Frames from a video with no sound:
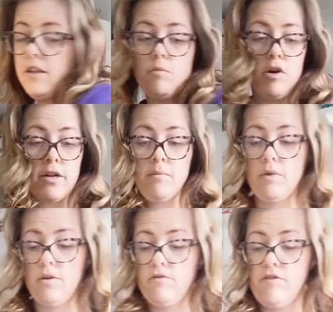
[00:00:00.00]
in the
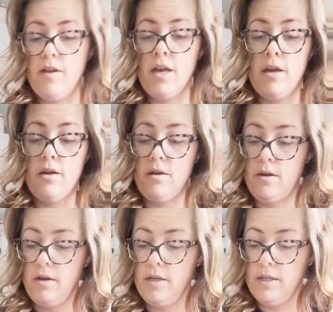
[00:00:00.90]
bottom of the
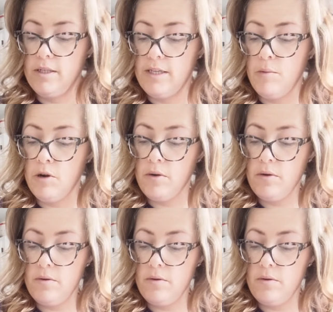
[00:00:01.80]
steamer.